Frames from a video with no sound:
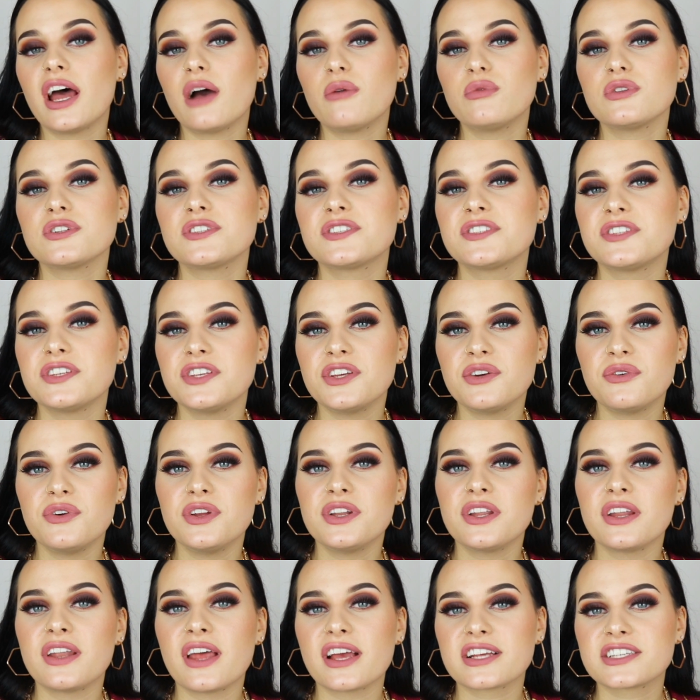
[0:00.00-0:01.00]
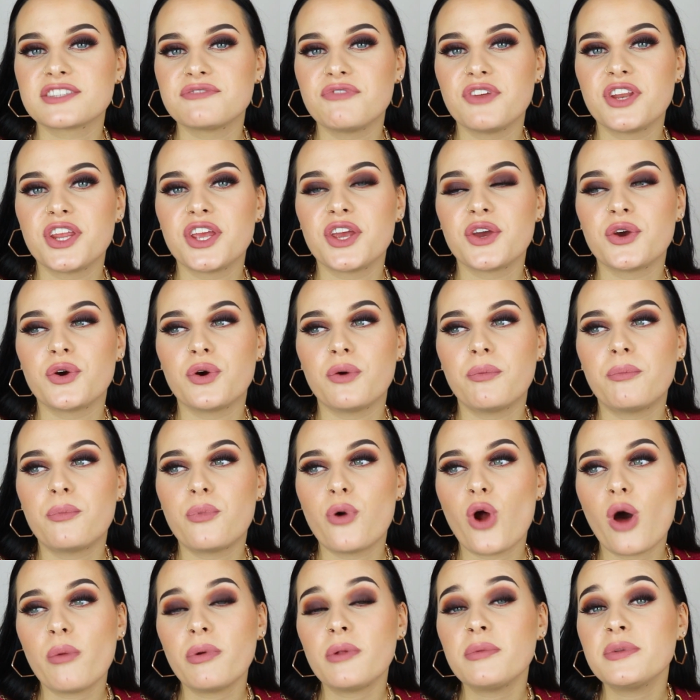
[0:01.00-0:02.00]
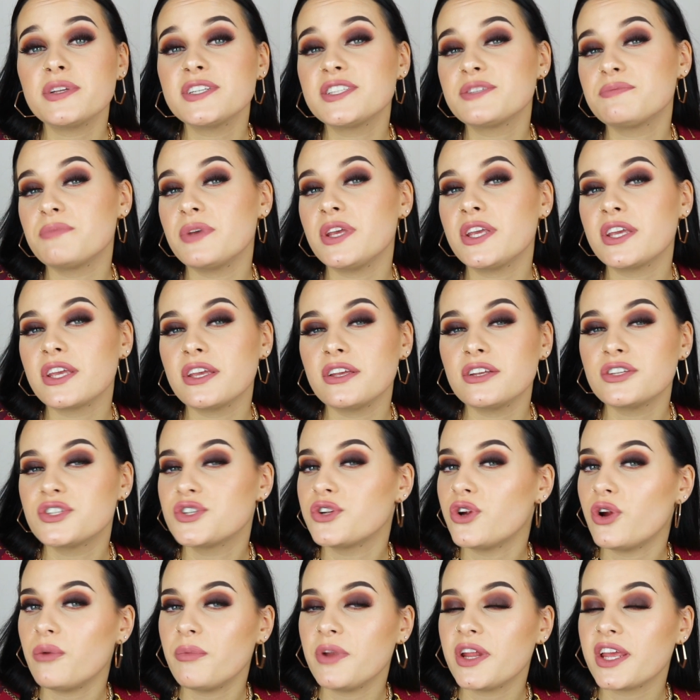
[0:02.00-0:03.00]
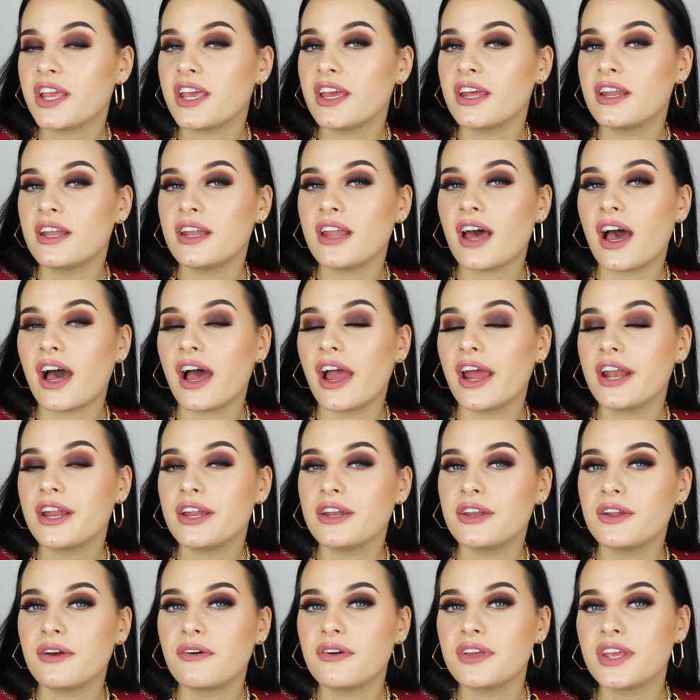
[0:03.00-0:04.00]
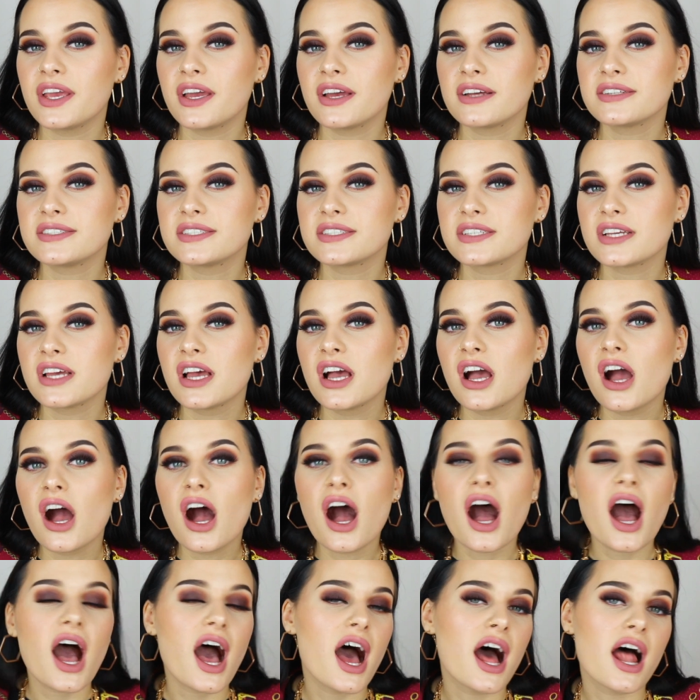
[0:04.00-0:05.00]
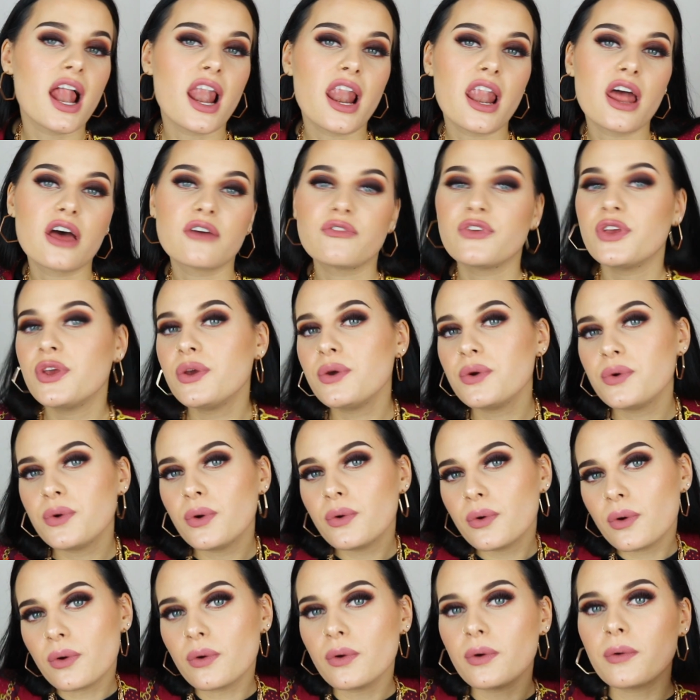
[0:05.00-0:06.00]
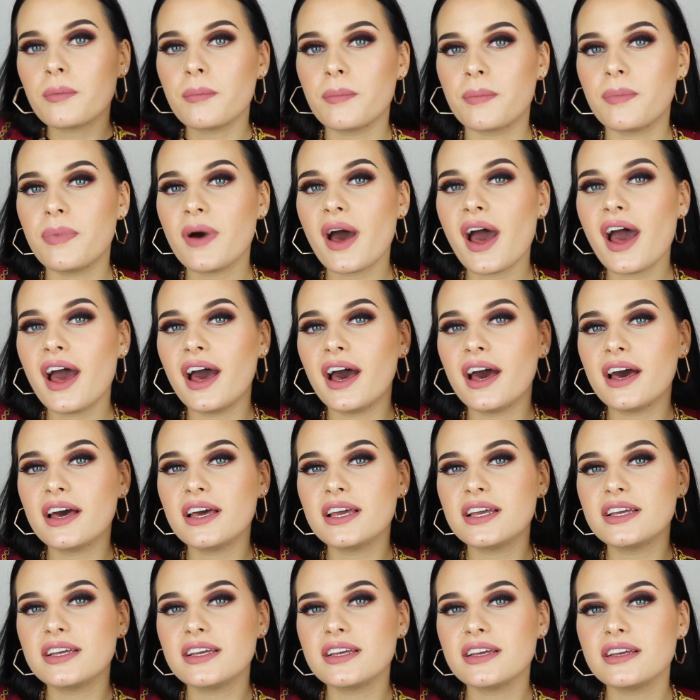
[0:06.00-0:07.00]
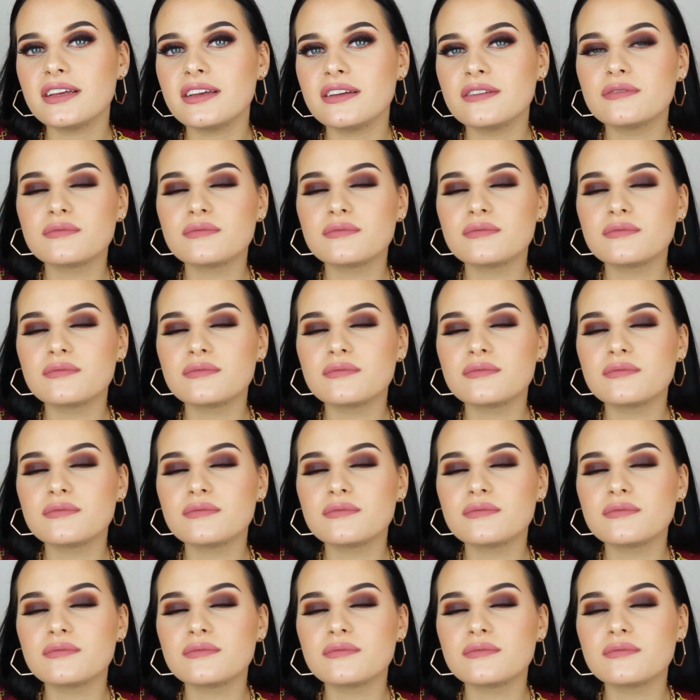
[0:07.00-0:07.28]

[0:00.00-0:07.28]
I will see you in the next video, probably speaking German again. I don't know yet. I love you. Bye.